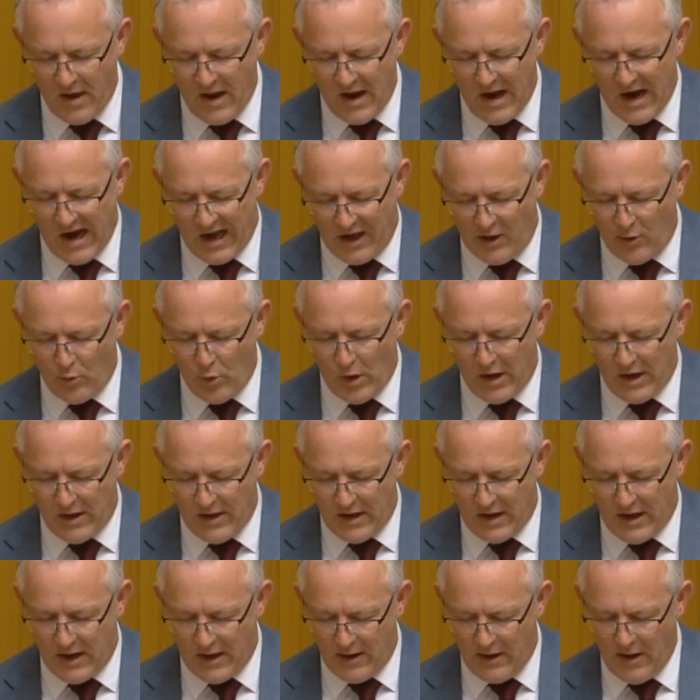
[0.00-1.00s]
anywhere
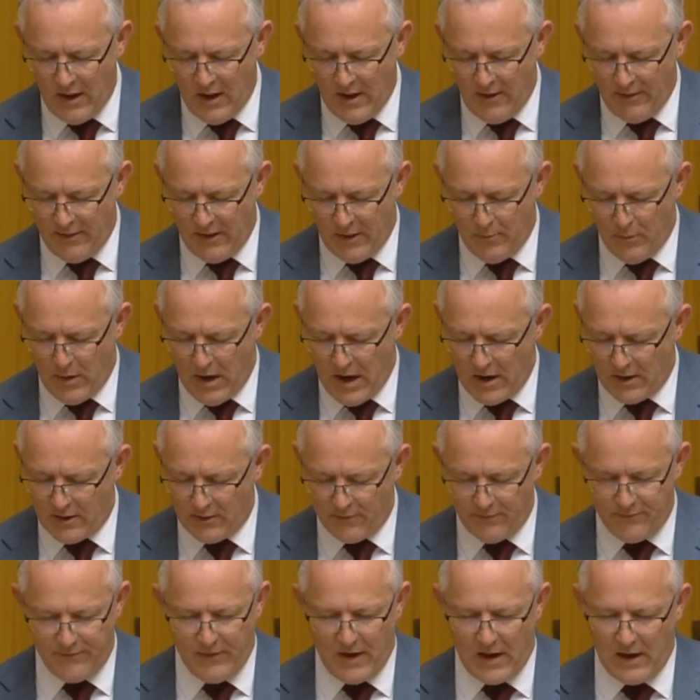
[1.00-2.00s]
near their market
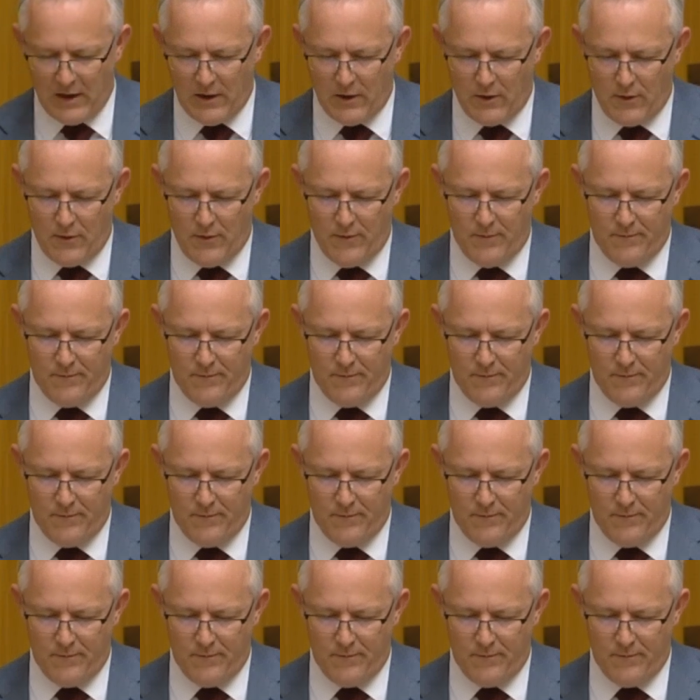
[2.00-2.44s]
value.